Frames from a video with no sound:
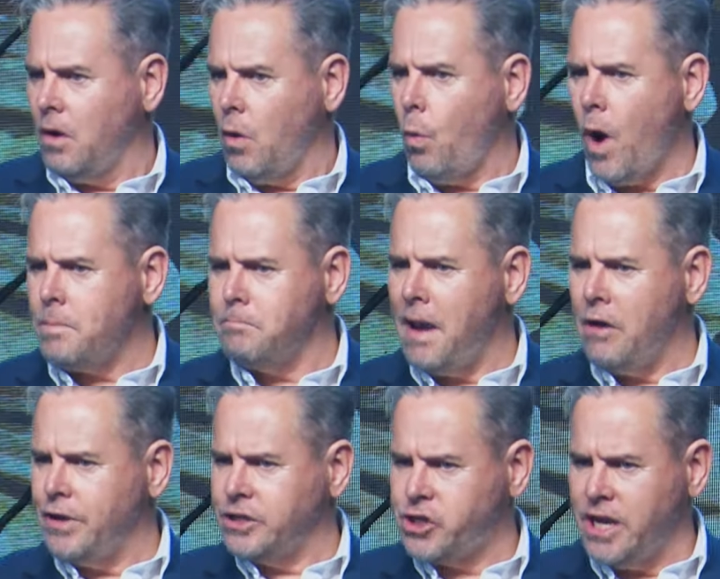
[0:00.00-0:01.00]
what
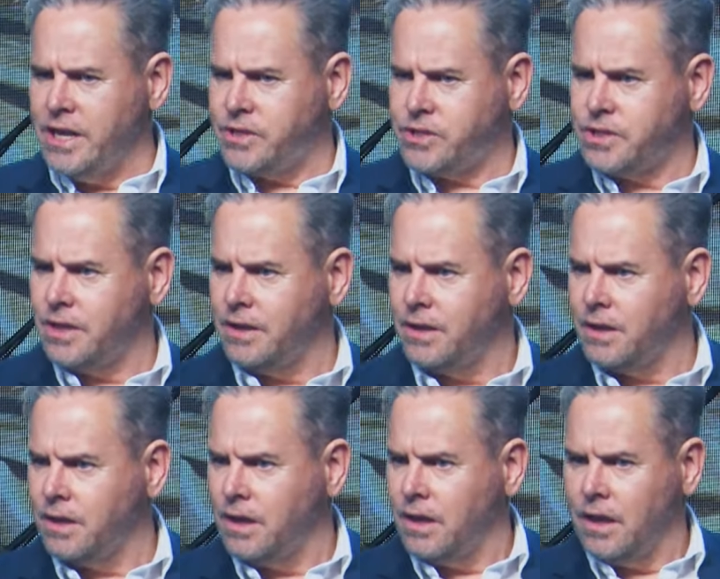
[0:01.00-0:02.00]
marriage is.
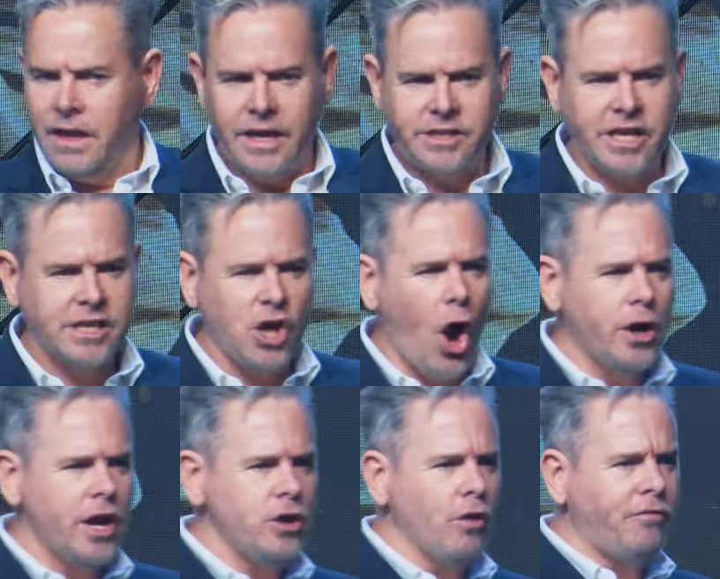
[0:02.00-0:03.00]
He says,
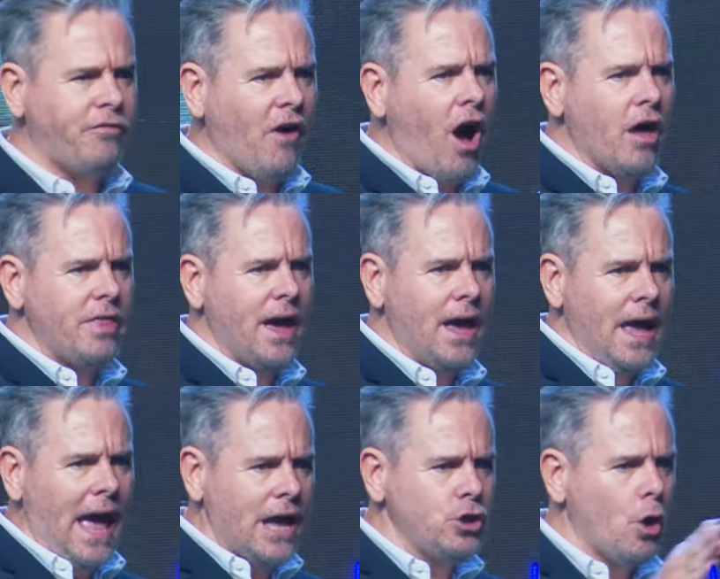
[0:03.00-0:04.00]
honor your father
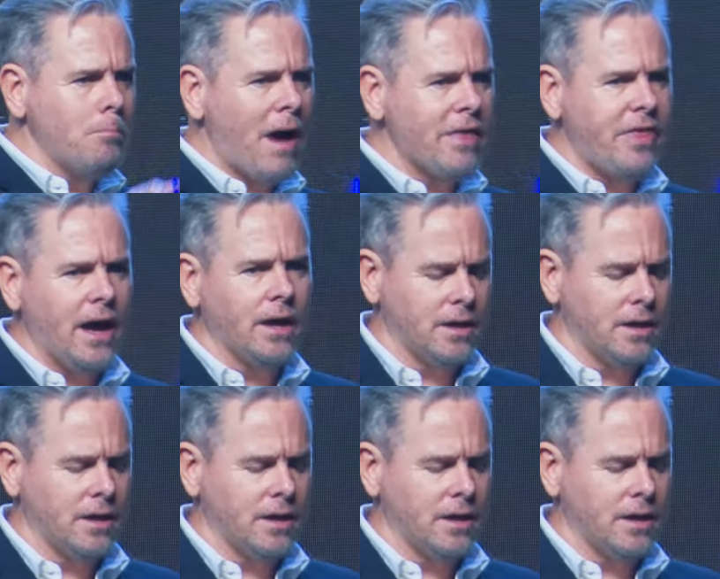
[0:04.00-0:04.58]
and your mother.